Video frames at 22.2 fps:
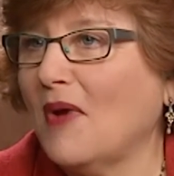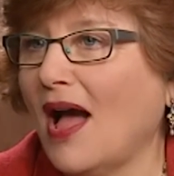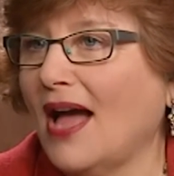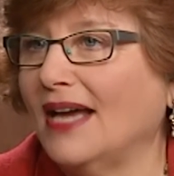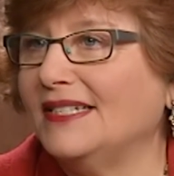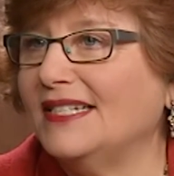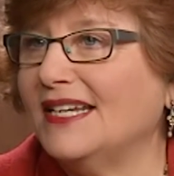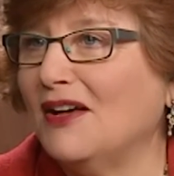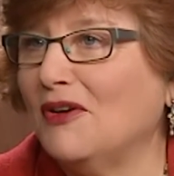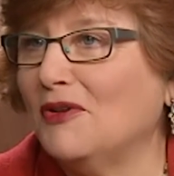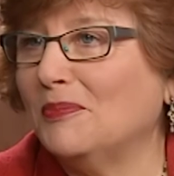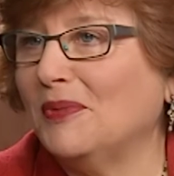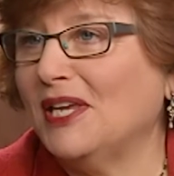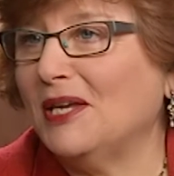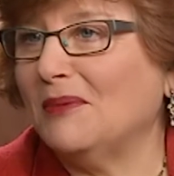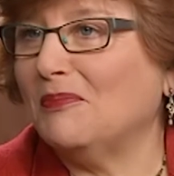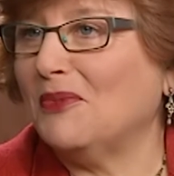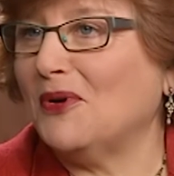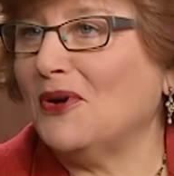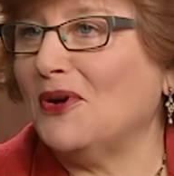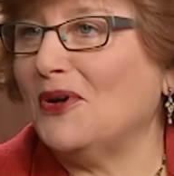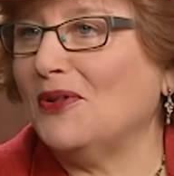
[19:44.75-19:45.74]
tell
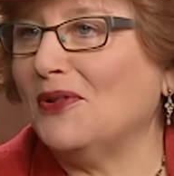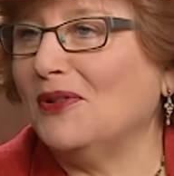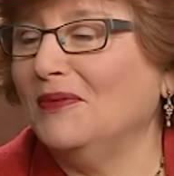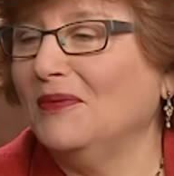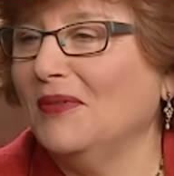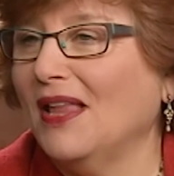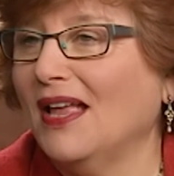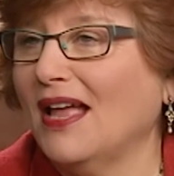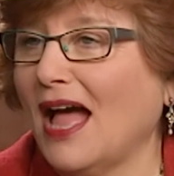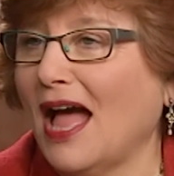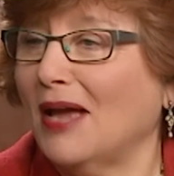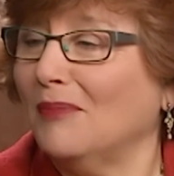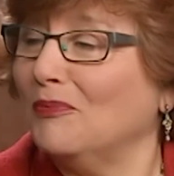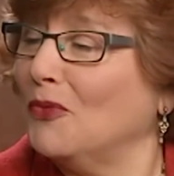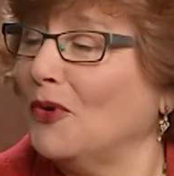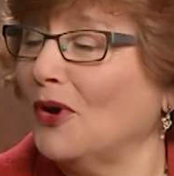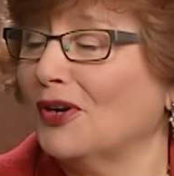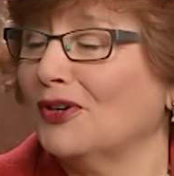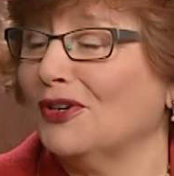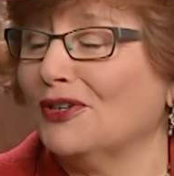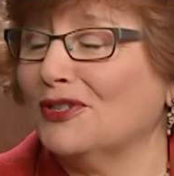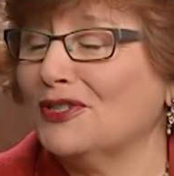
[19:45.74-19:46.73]
people I'm
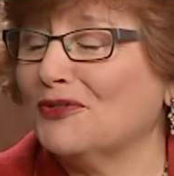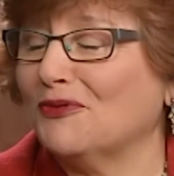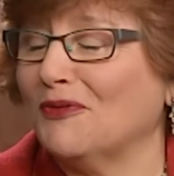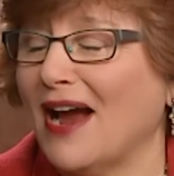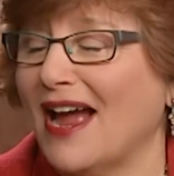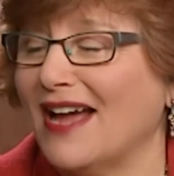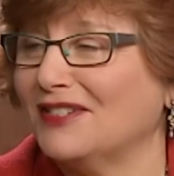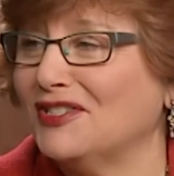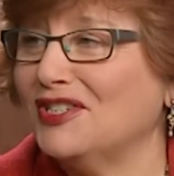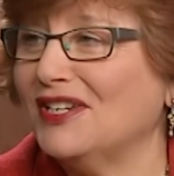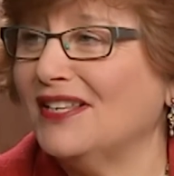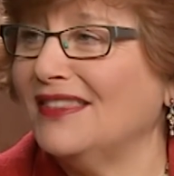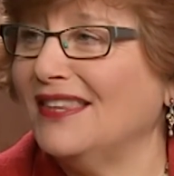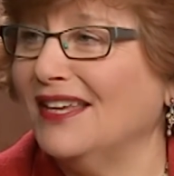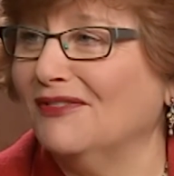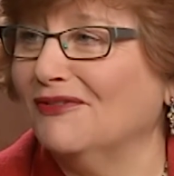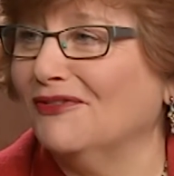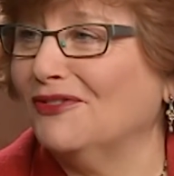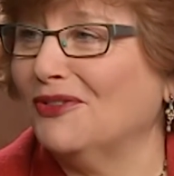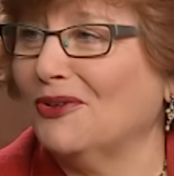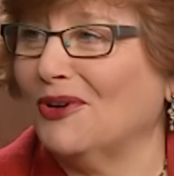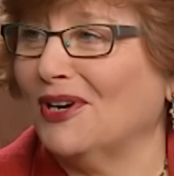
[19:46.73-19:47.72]
more Nurse Ratched
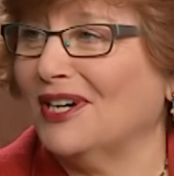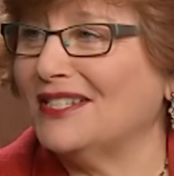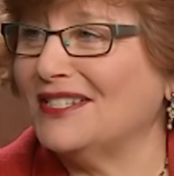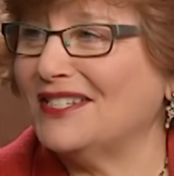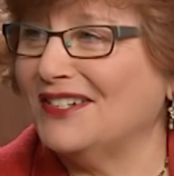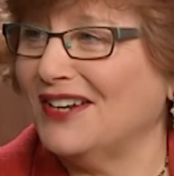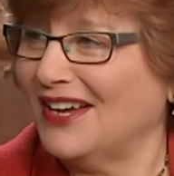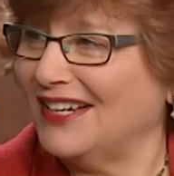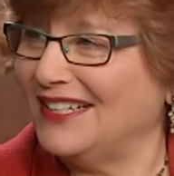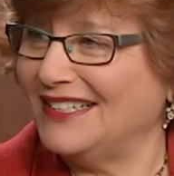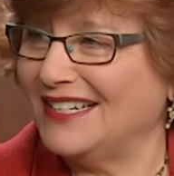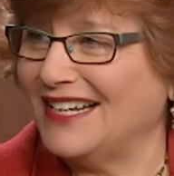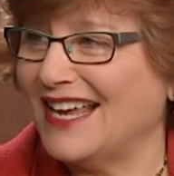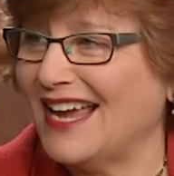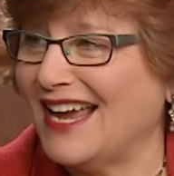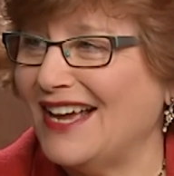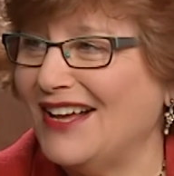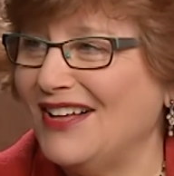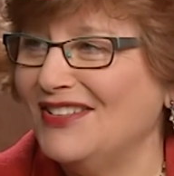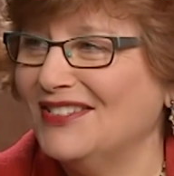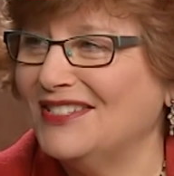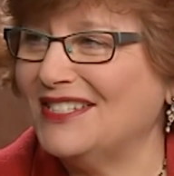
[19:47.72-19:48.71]
than Florence
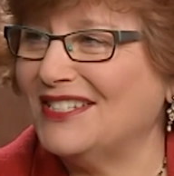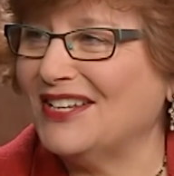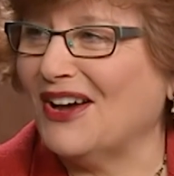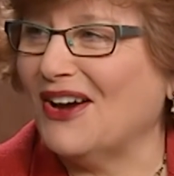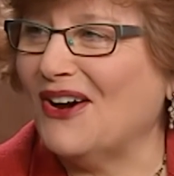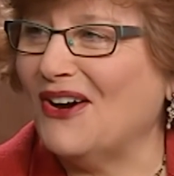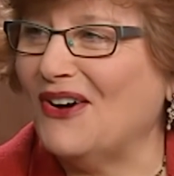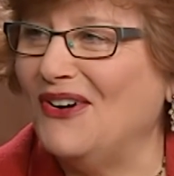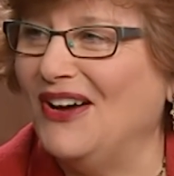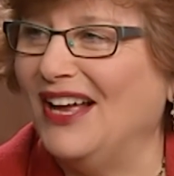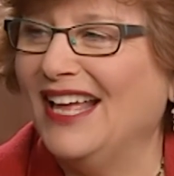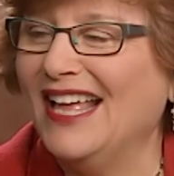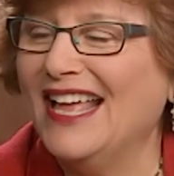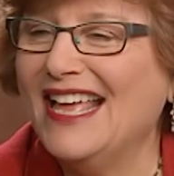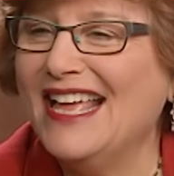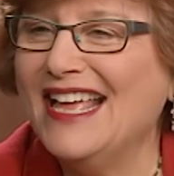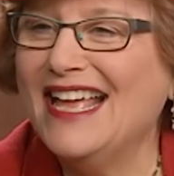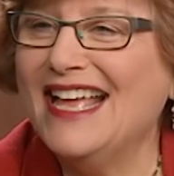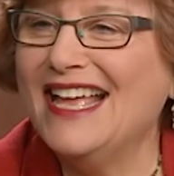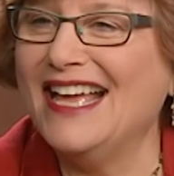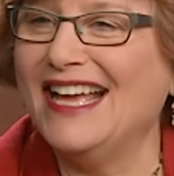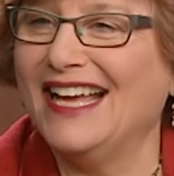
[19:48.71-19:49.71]
Nightingale, so
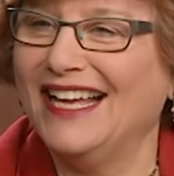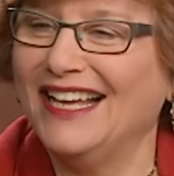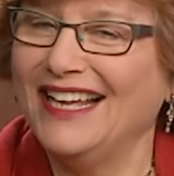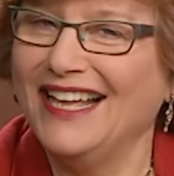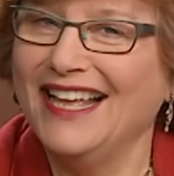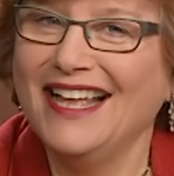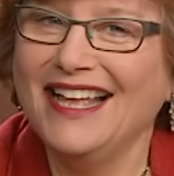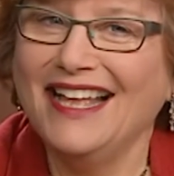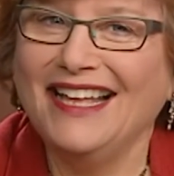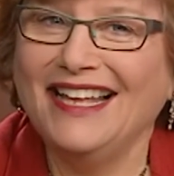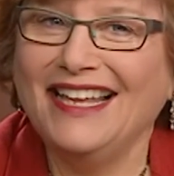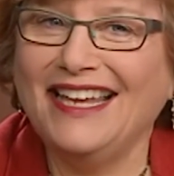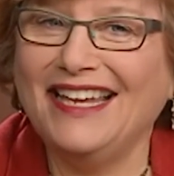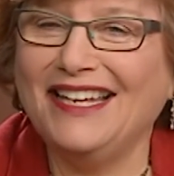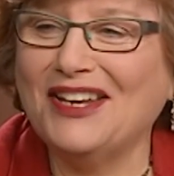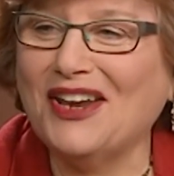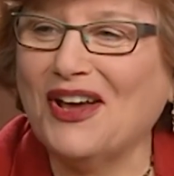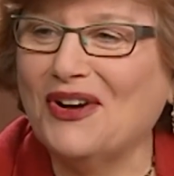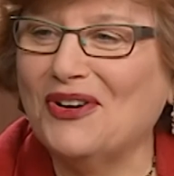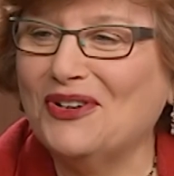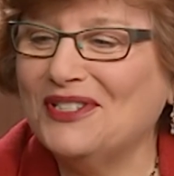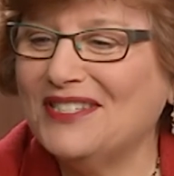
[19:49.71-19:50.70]
he
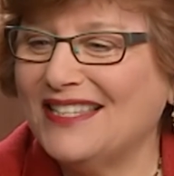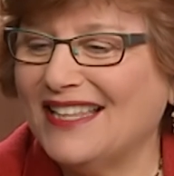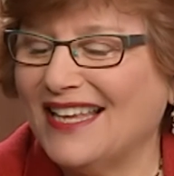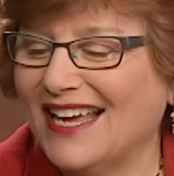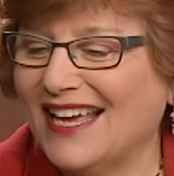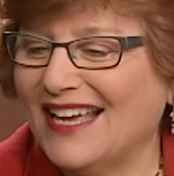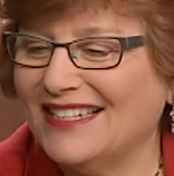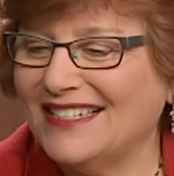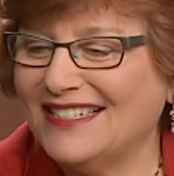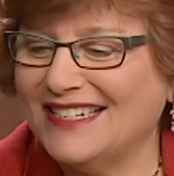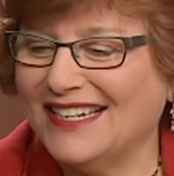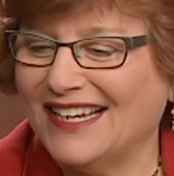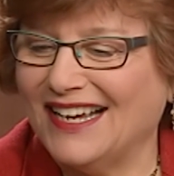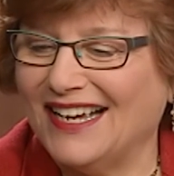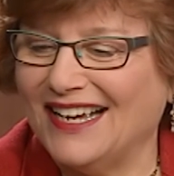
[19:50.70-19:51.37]
knows that